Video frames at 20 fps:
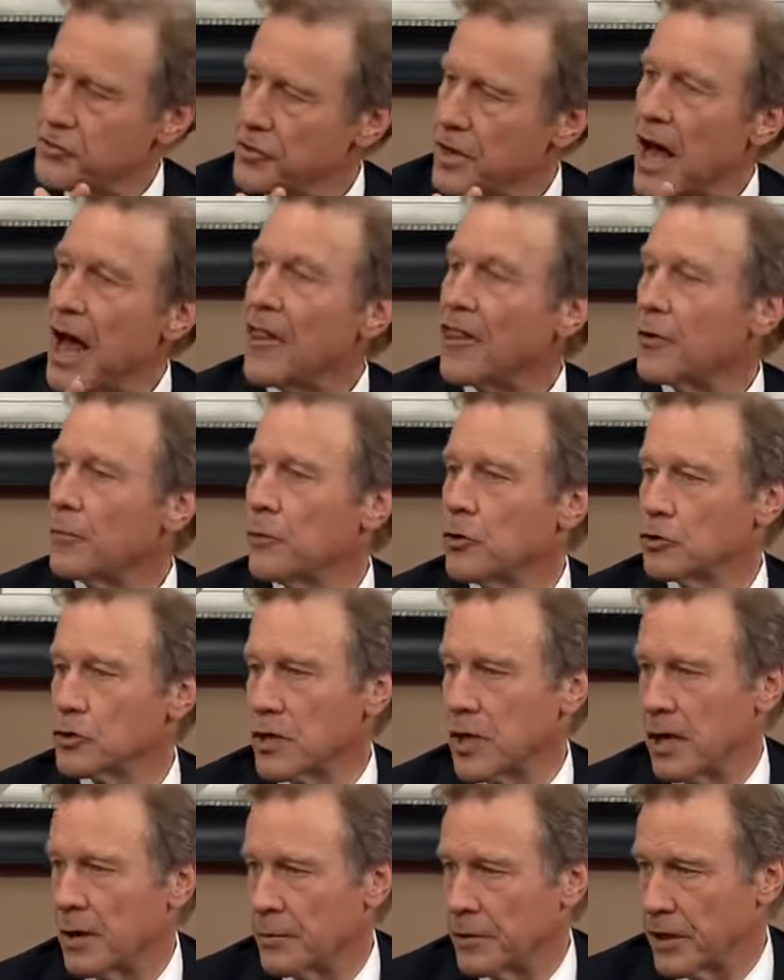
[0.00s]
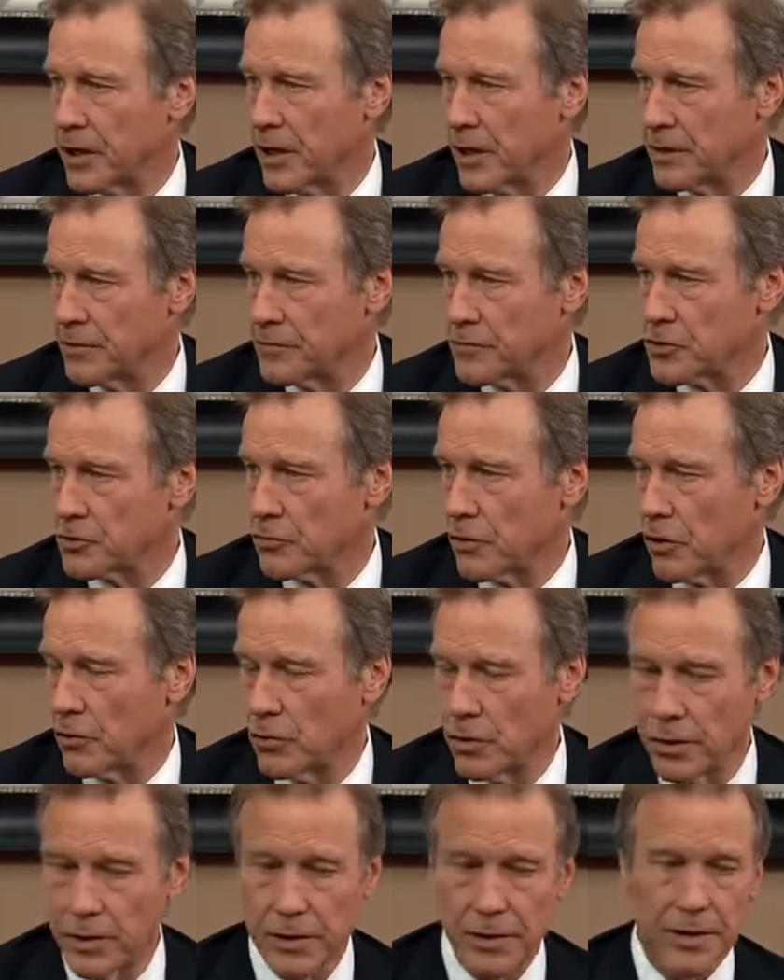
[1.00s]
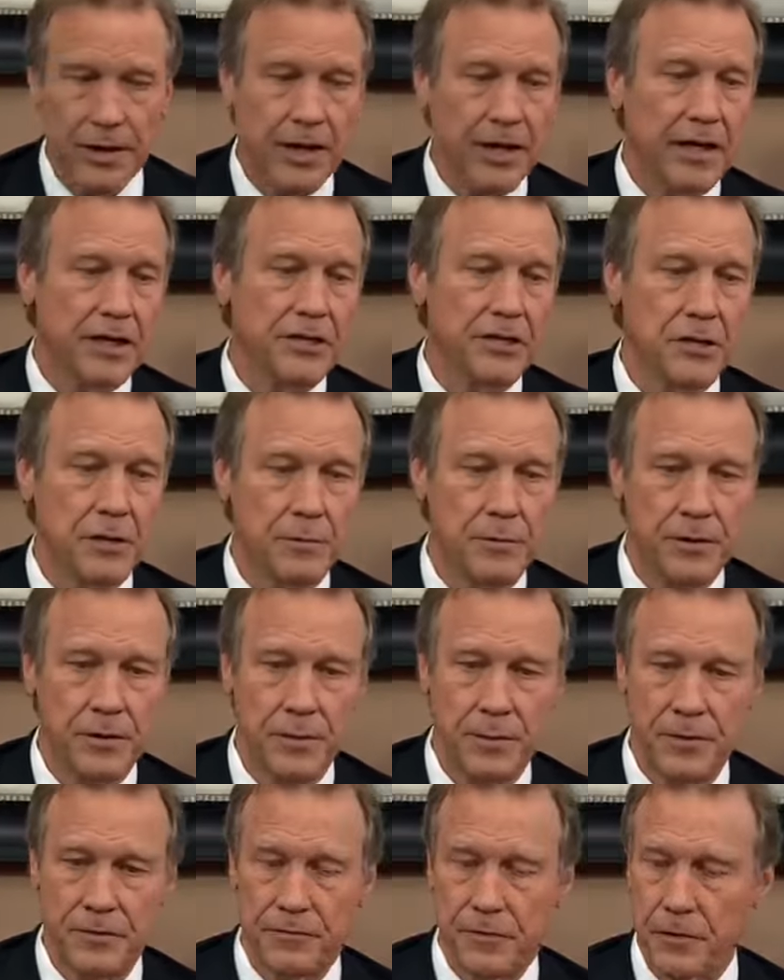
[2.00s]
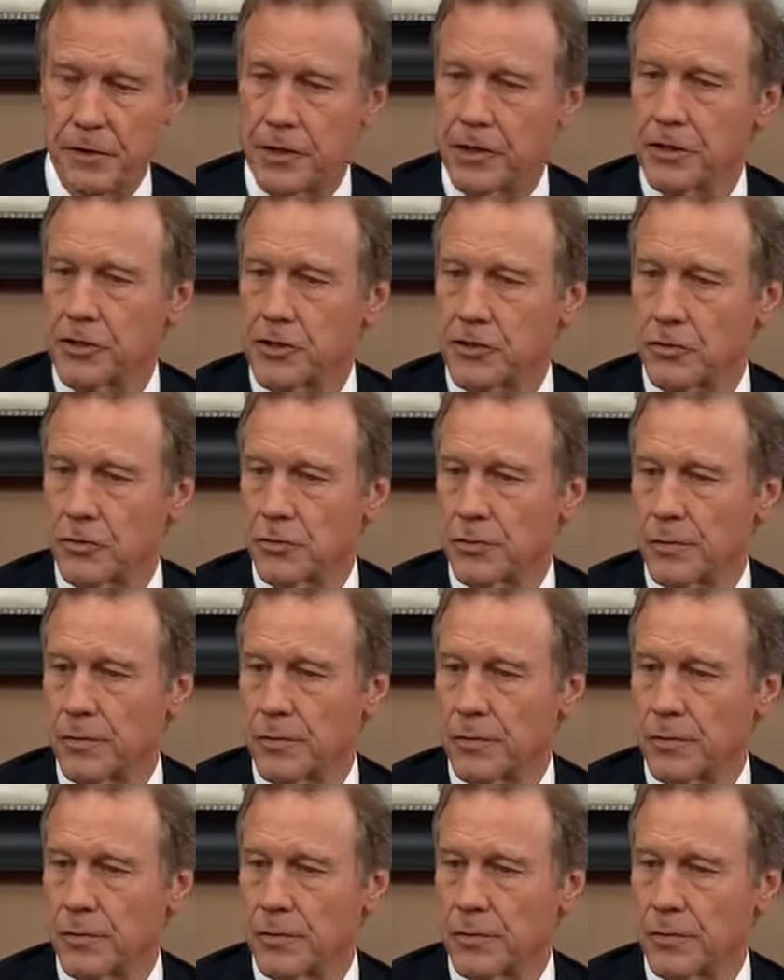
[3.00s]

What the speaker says: not the most common kind of stroke. It's something to be very concerned